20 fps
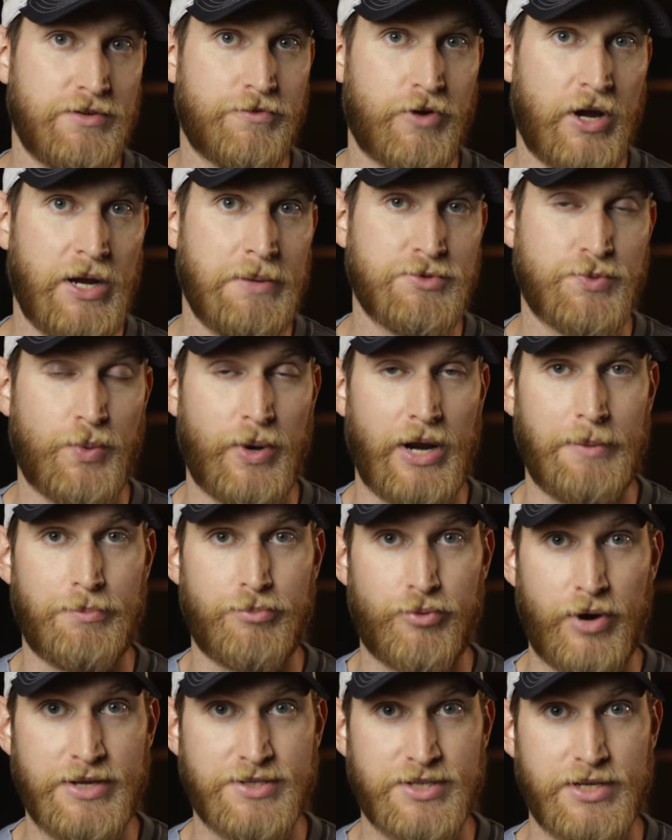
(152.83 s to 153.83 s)
frames when I
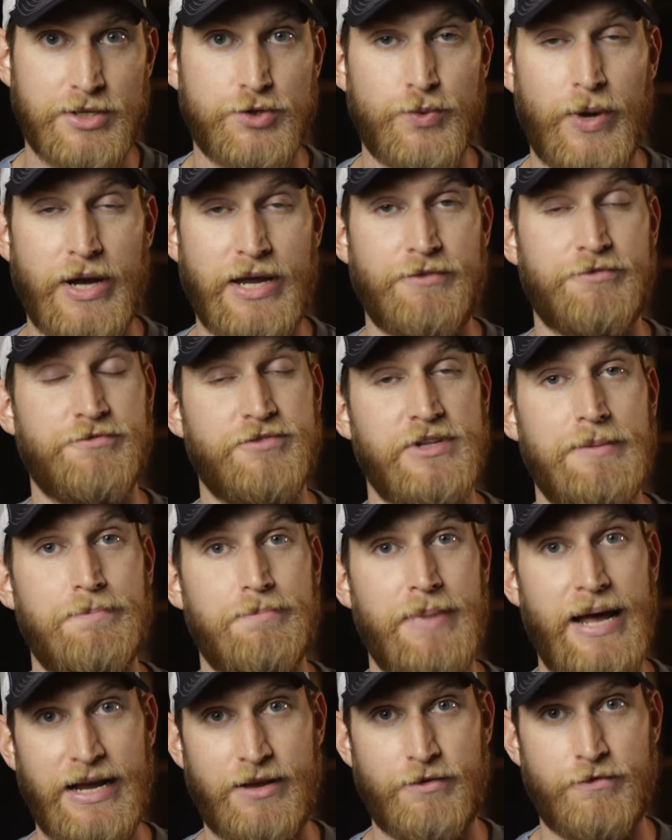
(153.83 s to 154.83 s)
press it, so I can
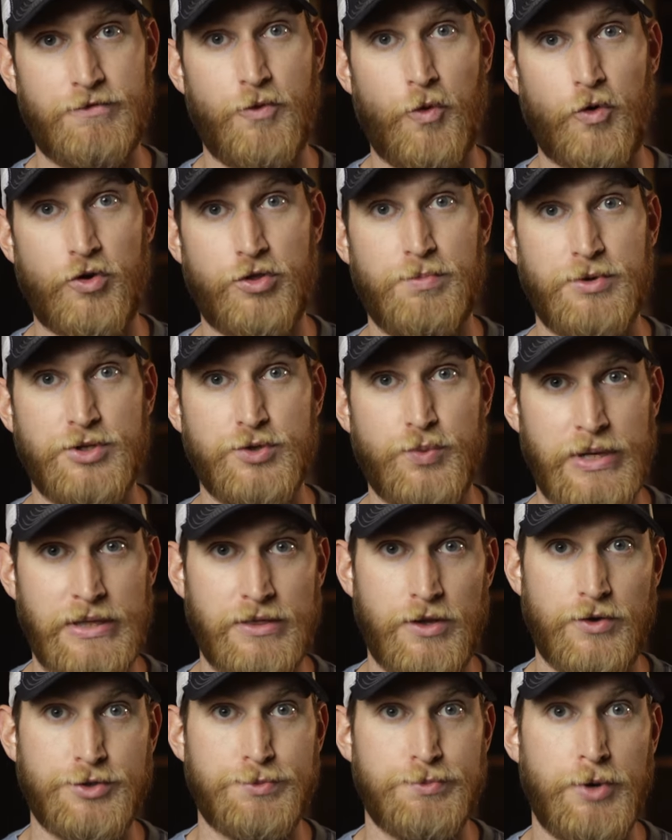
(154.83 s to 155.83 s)
flip back and forth between
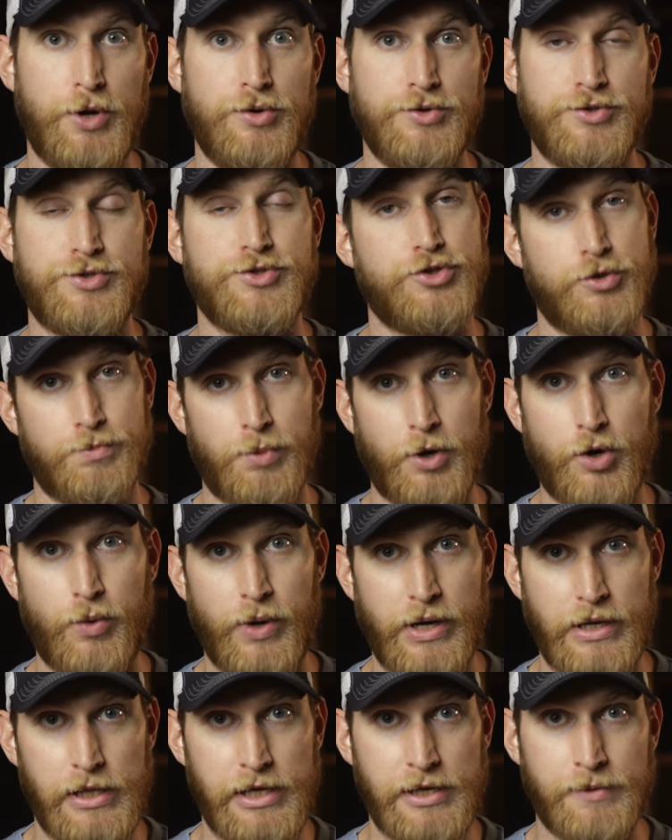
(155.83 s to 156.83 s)
those modes super
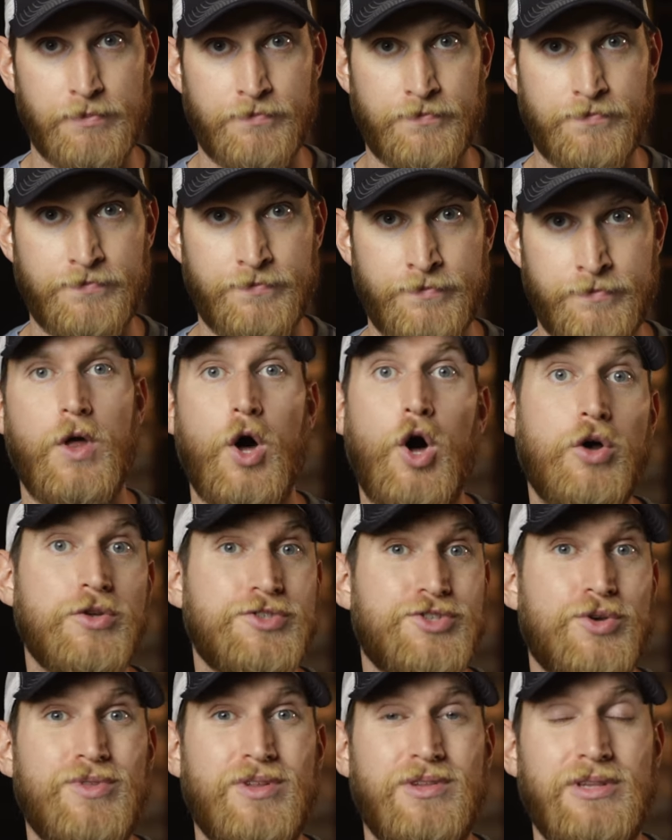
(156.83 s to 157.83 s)
quickly.
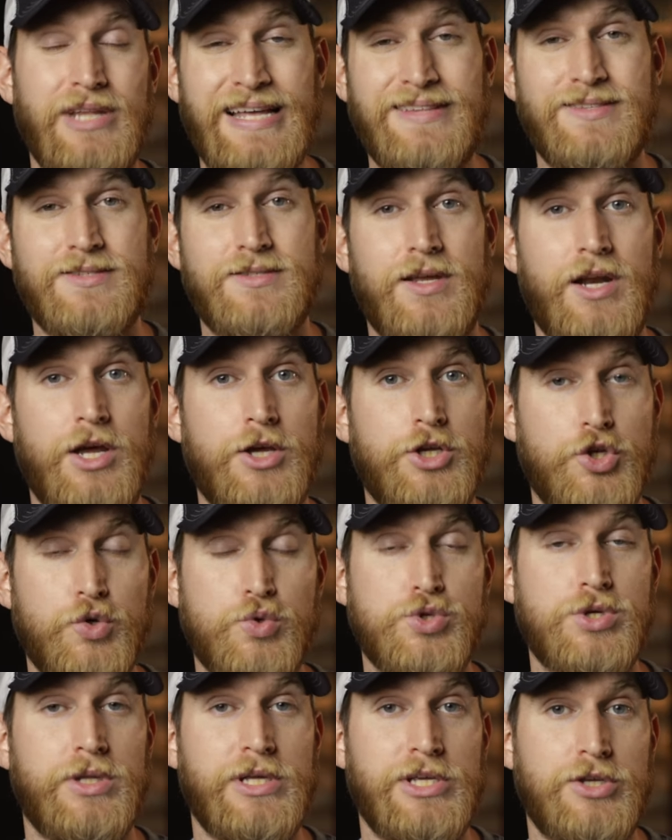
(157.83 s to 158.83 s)
Also, the lens that I
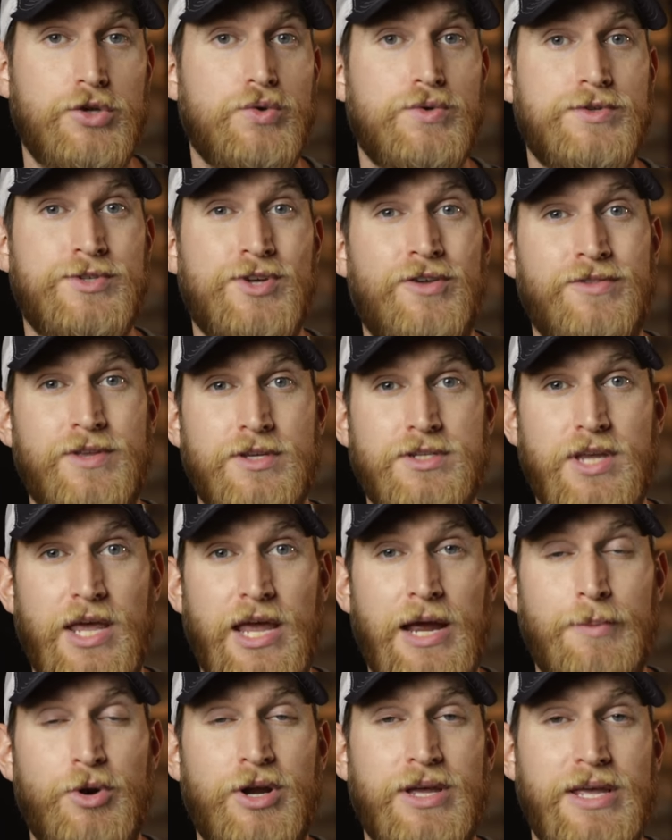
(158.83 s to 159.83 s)
usually use on this
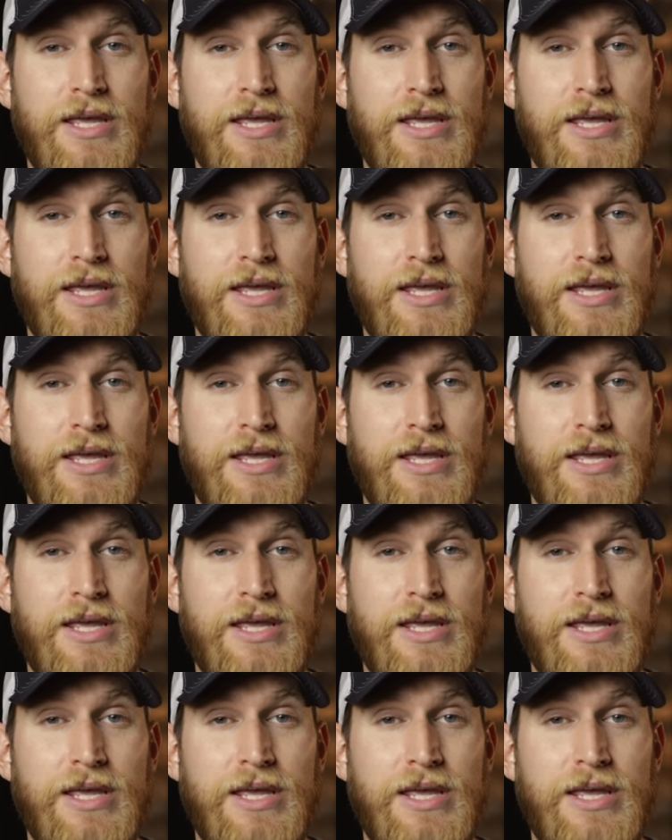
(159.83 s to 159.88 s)
camera